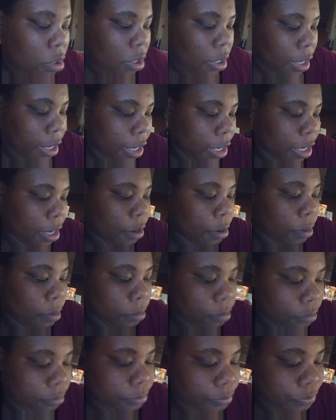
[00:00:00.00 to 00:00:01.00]
Here you go.
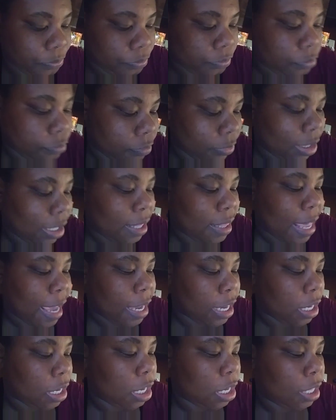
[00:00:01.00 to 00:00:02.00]

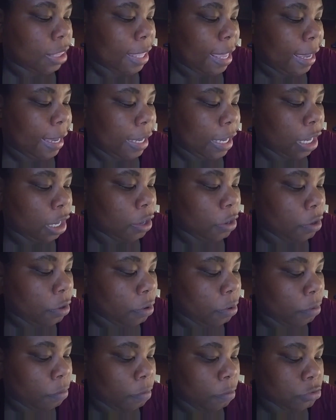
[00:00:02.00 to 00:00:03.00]
Whoa. Thank
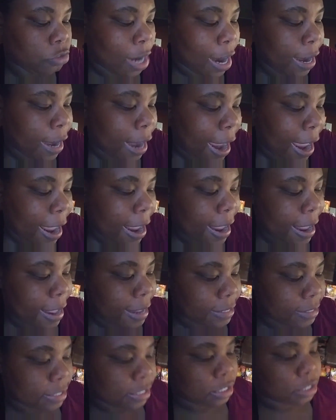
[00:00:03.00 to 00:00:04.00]
you. Dry your
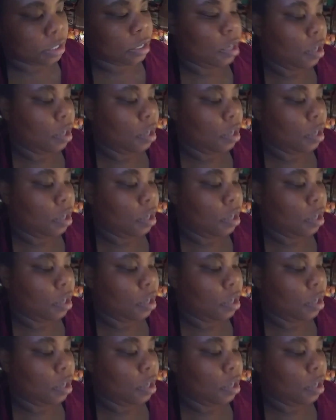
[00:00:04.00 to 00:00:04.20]
hands.